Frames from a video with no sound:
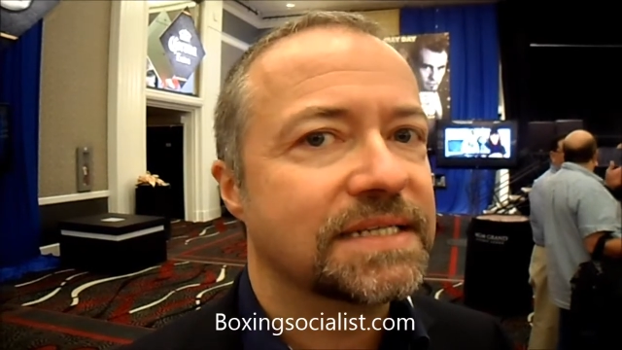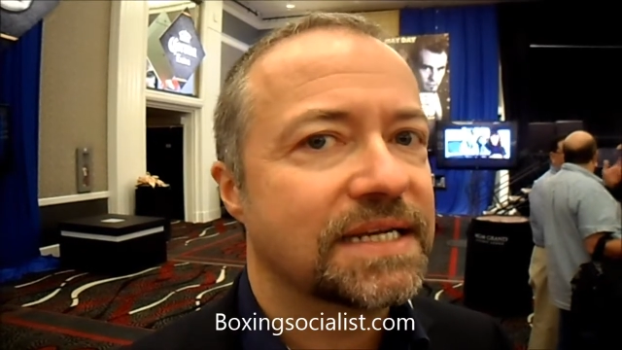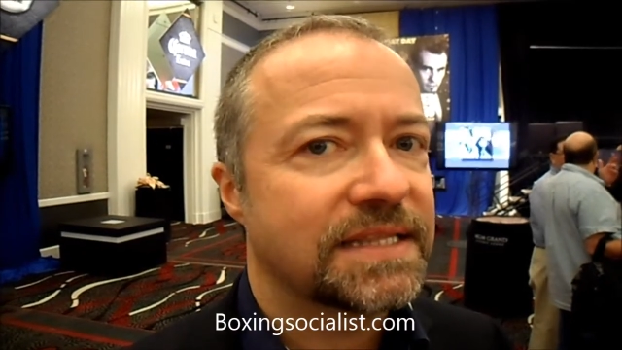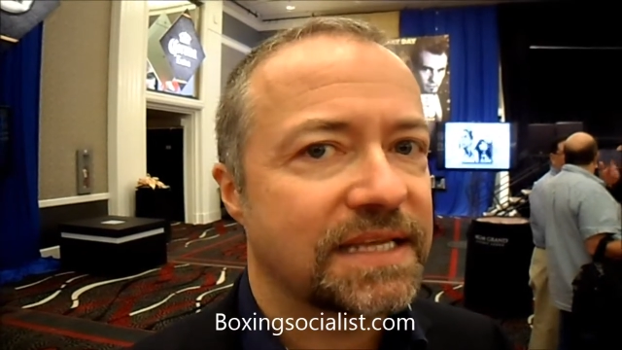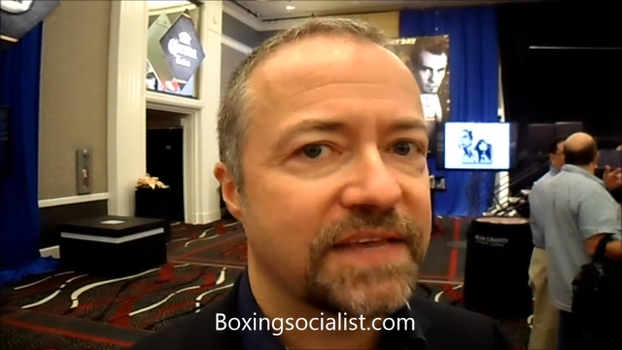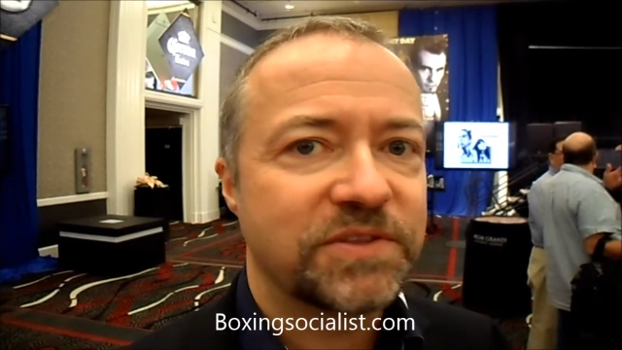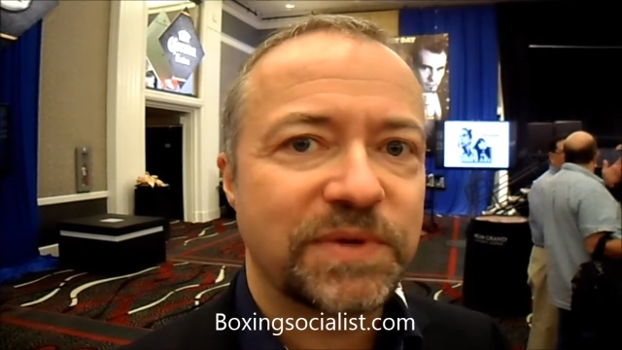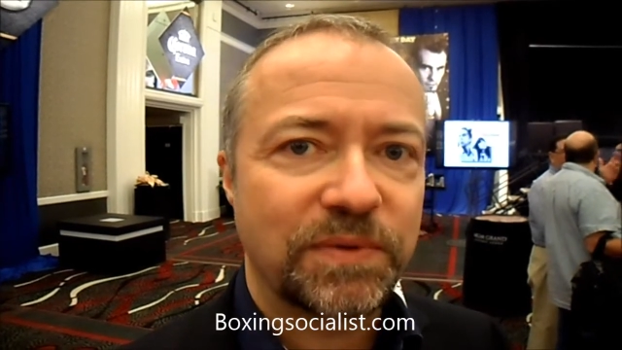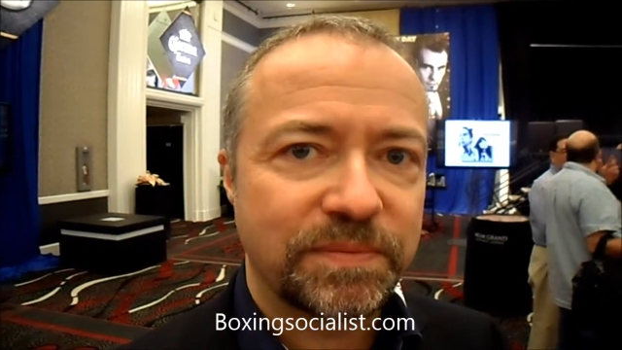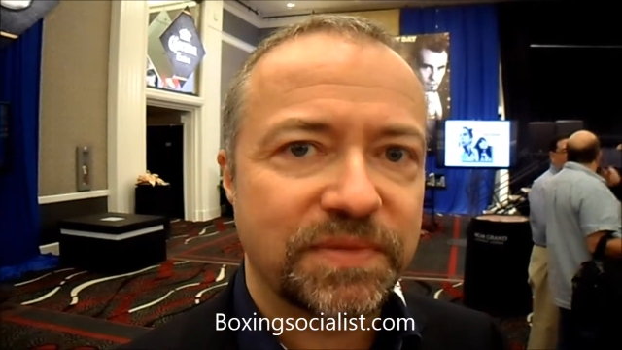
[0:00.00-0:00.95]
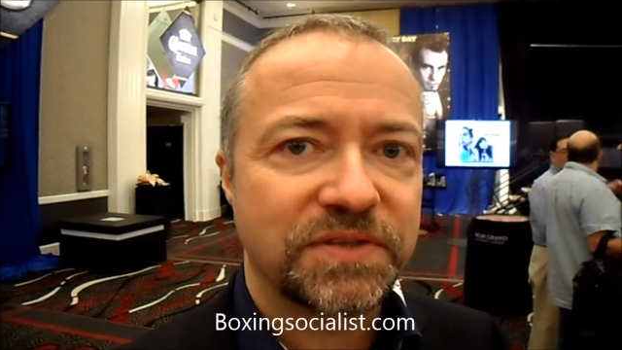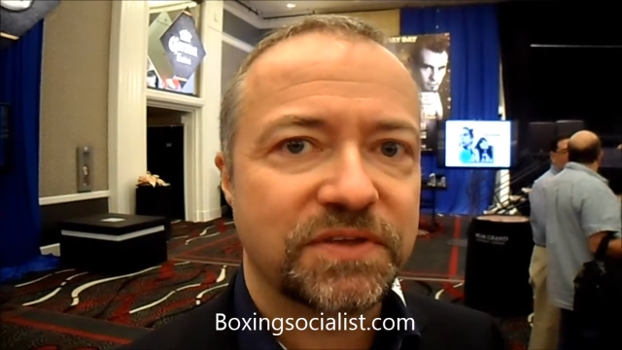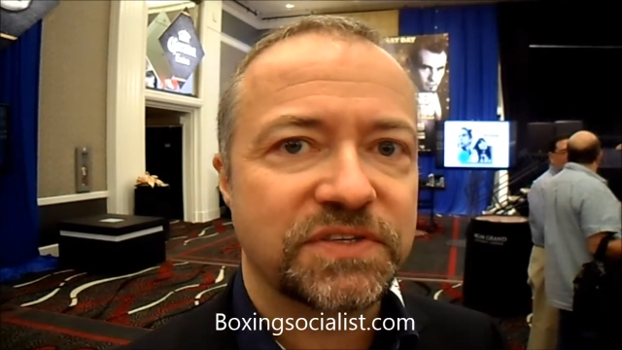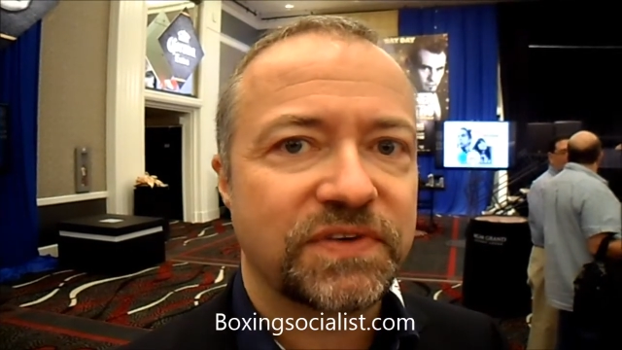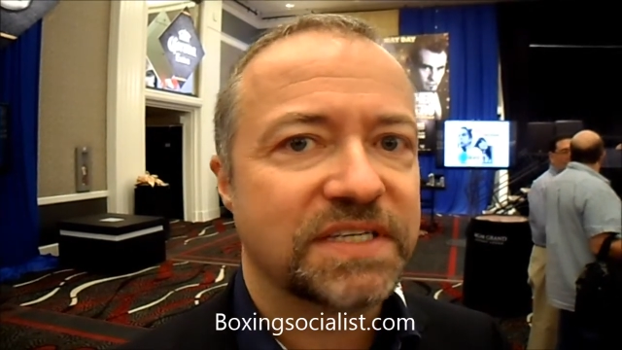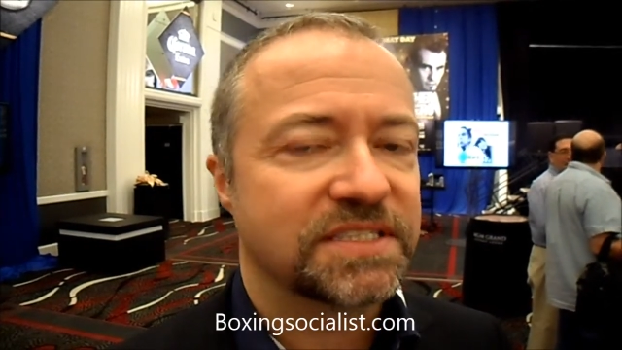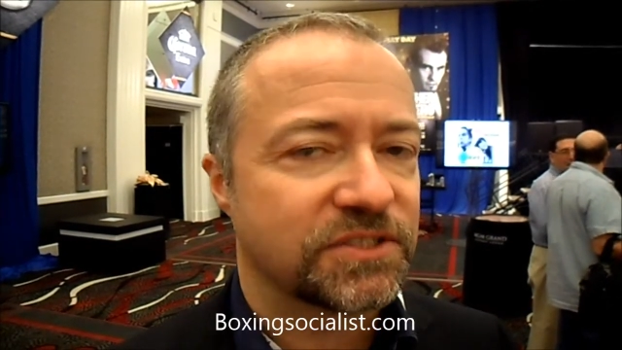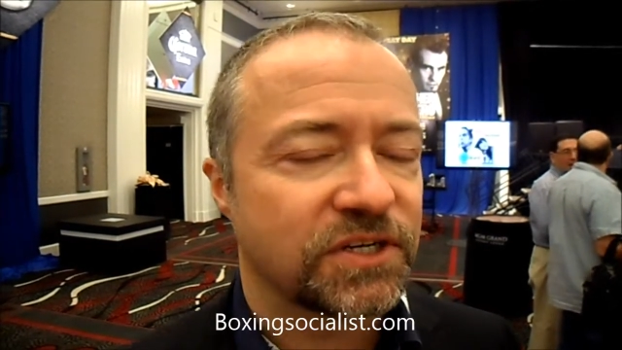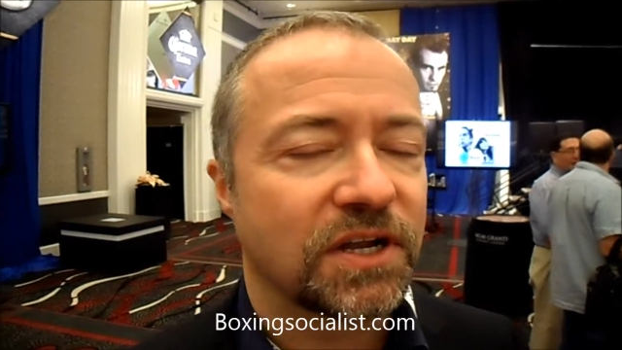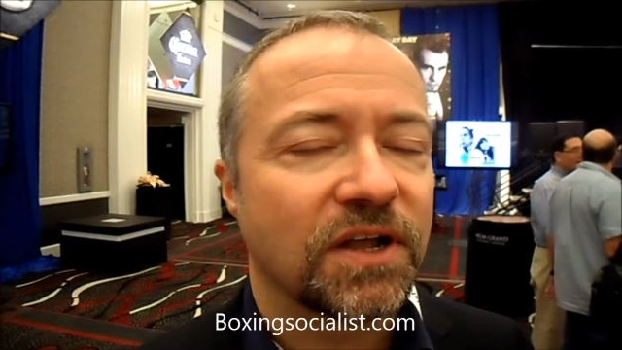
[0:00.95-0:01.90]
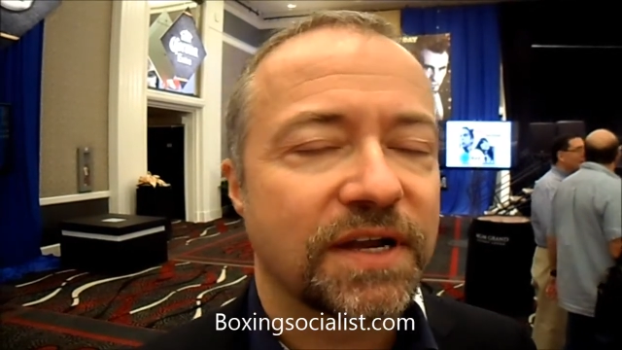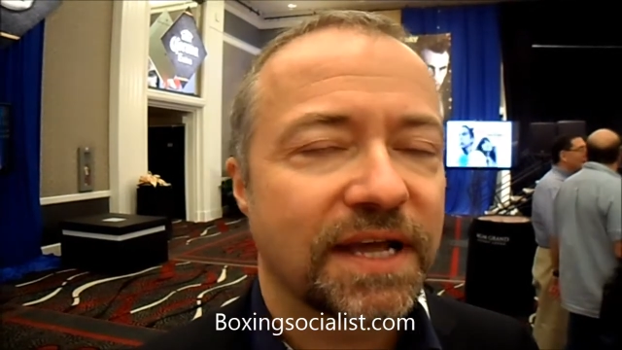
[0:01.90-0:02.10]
And I think even though he won both those fights a